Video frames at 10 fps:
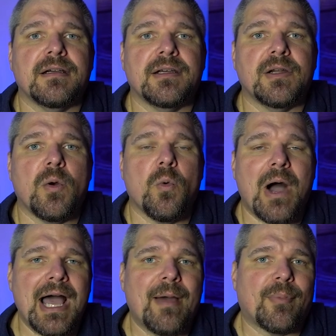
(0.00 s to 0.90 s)
you know,
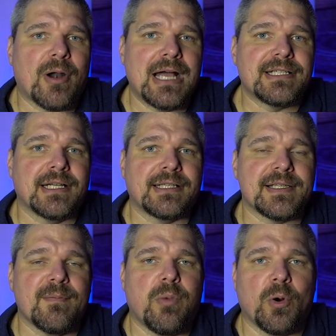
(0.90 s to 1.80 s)
why a project
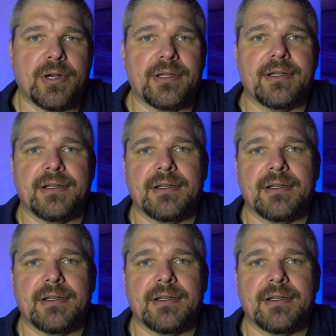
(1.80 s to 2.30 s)
is important.